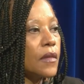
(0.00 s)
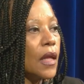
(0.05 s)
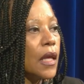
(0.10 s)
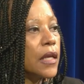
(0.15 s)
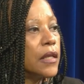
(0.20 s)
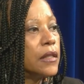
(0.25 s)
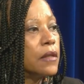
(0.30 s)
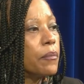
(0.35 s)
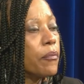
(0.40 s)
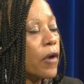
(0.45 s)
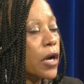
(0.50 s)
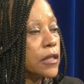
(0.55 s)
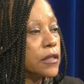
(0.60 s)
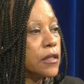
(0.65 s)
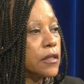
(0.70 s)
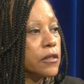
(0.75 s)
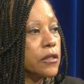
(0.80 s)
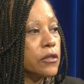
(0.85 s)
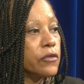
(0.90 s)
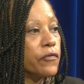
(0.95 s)
And the
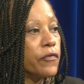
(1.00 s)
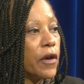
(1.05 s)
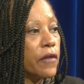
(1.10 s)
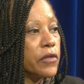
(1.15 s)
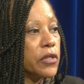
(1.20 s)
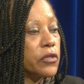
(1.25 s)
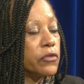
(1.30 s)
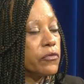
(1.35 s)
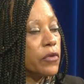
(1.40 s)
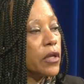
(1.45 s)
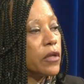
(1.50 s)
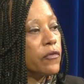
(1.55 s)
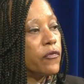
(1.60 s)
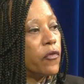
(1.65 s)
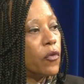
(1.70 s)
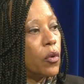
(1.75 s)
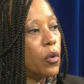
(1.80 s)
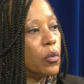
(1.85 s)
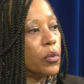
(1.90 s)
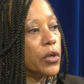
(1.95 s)
process is very
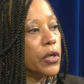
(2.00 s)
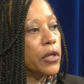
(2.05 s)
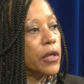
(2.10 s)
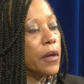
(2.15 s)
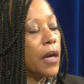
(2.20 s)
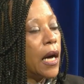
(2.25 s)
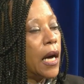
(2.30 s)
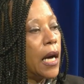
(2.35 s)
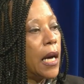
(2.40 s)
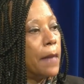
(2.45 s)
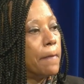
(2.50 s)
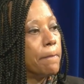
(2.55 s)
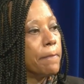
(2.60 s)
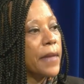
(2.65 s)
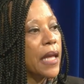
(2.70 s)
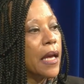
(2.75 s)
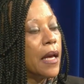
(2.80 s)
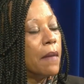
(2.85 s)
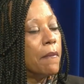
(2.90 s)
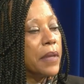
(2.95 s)
straightforward, um,
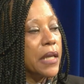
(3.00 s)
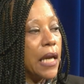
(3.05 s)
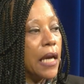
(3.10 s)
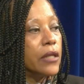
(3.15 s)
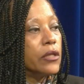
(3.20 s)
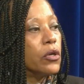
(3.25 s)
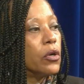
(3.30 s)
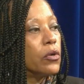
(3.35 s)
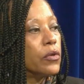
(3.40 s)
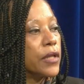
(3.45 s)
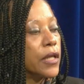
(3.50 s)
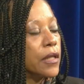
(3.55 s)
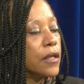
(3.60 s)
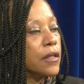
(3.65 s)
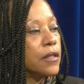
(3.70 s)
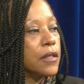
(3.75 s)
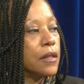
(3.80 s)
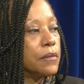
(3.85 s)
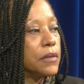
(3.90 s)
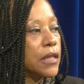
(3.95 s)
but I know that
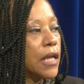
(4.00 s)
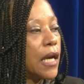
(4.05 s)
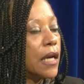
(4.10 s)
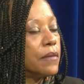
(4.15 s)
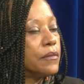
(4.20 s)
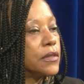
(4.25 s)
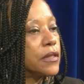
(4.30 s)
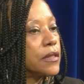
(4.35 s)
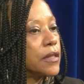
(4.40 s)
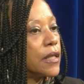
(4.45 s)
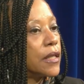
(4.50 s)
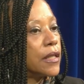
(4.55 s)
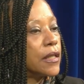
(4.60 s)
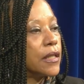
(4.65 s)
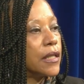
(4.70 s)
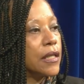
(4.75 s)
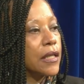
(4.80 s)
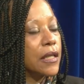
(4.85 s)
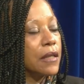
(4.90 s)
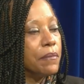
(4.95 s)
sometimes it,
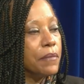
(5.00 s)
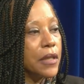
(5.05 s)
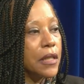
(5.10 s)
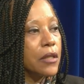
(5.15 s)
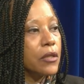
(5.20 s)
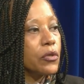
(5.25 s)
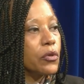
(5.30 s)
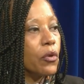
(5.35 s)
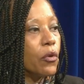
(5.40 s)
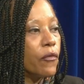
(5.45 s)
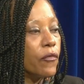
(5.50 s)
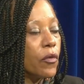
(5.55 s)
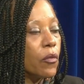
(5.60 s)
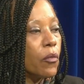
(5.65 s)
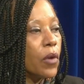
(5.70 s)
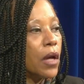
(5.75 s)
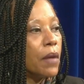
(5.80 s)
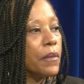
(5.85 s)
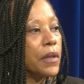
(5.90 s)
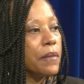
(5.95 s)
it, can be a little
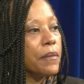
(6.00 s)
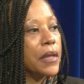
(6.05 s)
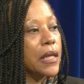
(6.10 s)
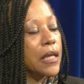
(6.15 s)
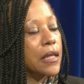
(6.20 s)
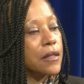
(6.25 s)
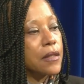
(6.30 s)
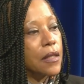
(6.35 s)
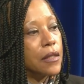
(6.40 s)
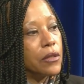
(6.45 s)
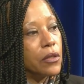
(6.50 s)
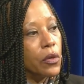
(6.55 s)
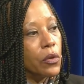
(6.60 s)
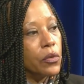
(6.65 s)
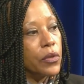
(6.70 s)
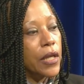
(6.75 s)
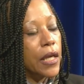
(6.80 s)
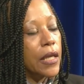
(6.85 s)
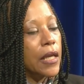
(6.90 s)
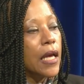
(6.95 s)
overwhelming because I know
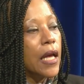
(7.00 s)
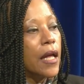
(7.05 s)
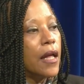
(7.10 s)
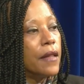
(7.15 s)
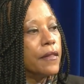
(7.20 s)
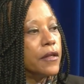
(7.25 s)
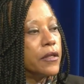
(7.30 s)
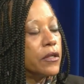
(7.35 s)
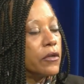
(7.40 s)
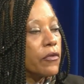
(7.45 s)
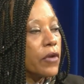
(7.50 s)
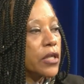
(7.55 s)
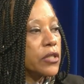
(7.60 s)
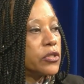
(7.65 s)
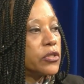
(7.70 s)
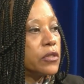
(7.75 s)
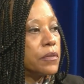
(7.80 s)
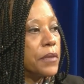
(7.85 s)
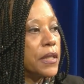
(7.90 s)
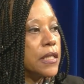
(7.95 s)
that the
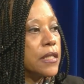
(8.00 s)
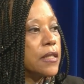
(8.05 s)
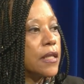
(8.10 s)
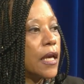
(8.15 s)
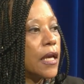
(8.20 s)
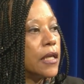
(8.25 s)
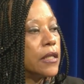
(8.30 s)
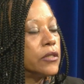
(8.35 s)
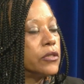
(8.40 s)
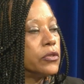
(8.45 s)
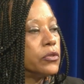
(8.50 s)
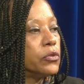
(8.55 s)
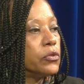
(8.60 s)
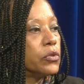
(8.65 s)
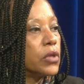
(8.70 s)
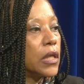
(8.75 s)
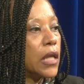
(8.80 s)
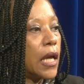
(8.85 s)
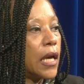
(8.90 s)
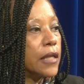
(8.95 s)
directions may say to
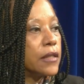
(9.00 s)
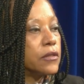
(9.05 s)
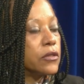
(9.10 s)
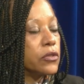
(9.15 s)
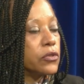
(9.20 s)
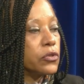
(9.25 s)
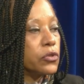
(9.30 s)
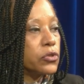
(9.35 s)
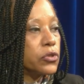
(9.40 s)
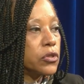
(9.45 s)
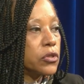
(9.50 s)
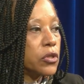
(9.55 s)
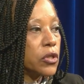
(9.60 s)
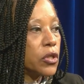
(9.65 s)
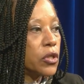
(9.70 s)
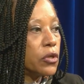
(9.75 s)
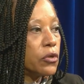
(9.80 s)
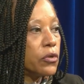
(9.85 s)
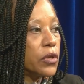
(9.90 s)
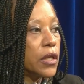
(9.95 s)
utilize the social
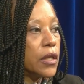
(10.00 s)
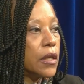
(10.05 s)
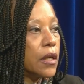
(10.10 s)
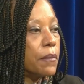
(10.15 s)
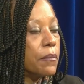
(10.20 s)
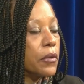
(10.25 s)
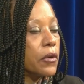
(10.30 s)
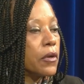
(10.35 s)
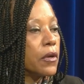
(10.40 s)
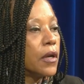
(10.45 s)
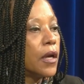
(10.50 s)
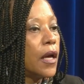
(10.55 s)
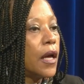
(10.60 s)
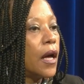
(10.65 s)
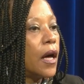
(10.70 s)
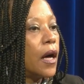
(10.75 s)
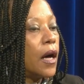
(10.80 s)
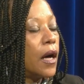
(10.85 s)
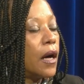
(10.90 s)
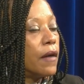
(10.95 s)
security number
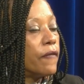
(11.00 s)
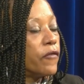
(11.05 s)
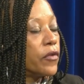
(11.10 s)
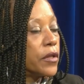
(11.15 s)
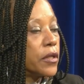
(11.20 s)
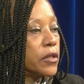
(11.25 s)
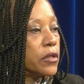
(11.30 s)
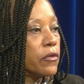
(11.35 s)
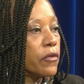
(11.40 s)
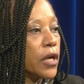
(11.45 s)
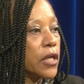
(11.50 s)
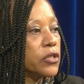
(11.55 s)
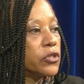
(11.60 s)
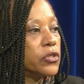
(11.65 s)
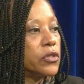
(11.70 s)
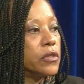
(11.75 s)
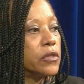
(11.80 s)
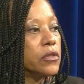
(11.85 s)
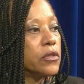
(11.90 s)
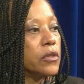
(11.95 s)
uh, for the
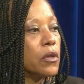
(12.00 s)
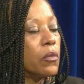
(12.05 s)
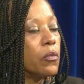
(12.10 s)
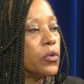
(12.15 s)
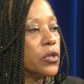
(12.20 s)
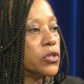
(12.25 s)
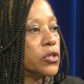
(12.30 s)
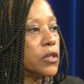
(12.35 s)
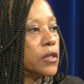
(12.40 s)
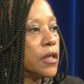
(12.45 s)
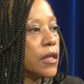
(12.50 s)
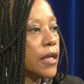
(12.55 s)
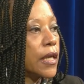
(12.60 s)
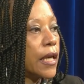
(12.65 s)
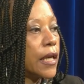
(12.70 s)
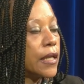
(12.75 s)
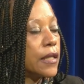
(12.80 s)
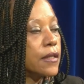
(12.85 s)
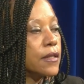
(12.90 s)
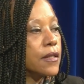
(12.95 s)
directions, which in the
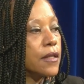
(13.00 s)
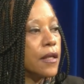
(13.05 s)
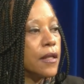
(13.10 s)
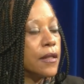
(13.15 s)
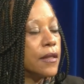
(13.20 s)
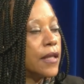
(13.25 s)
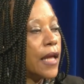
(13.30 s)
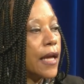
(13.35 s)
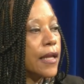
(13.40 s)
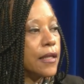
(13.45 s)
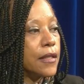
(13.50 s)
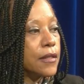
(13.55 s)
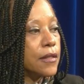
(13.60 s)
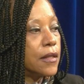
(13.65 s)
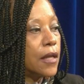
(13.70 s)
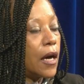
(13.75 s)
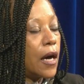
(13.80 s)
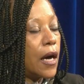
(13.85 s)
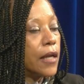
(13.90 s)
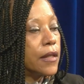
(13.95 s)
case that is
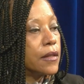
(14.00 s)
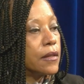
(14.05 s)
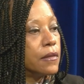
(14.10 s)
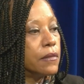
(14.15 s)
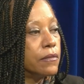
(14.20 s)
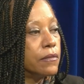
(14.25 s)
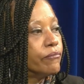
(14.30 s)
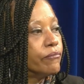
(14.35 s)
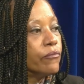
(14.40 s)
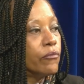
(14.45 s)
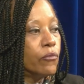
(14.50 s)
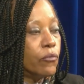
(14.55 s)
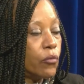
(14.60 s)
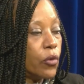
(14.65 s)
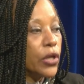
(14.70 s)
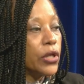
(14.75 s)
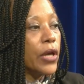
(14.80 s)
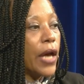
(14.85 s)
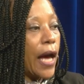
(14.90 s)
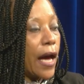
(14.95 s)
not
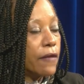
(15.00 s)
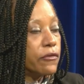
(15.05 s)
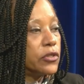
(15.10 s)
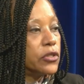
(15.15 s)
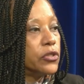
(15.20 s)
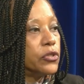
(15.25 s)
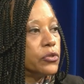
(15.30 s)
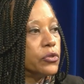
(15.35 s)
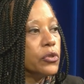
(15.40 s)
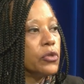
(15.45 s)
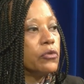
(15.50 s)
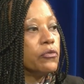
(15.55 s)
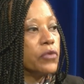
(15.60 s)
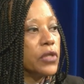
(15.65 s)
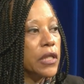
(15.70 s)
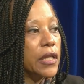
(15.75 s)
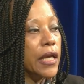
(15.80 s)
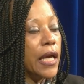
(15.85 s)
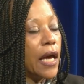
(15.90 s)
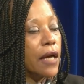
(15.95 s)
what you have to do. You
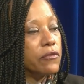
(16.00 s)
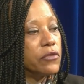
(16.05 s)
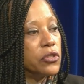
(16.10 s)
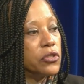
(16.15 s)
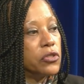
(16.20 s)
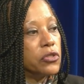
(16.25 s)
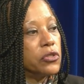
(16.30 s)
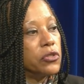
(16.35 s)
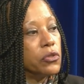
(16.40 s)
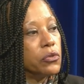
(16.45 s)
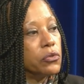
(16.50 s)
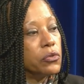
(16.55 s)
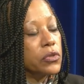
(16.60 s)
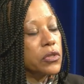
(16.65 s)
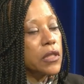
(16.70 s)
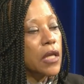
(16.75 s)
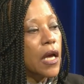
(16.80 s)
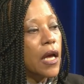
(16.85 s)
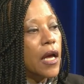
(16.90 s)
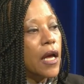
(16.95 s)
really have to just
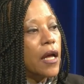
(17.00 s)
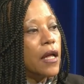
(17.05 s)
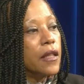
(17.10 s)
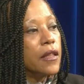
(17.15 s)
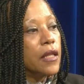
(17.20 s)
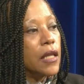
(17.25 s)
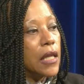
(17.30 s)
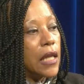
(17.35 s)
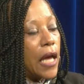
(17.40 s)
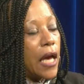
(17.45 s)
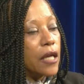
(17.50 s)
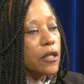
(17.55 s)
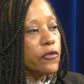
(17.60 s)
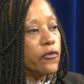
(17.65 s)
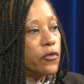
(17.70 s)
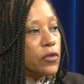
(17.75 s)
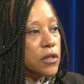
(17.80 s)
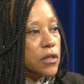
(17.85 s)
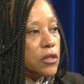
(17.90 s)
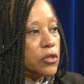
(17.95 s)
use the last
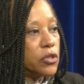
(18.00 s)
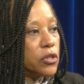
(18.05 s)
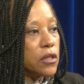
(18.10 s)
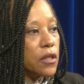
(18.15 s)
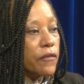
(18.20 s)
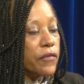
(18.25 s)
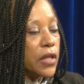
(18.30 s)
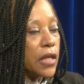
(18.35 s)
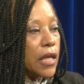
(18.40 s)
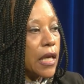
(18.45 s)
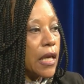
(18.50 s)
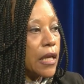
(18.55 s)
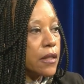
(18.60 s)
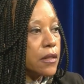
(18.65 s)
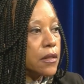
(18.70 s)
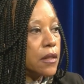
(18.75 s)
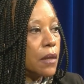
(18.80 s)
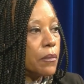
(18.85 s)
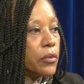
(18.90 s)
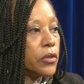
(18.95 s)
four digits of the case
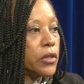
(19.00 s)
number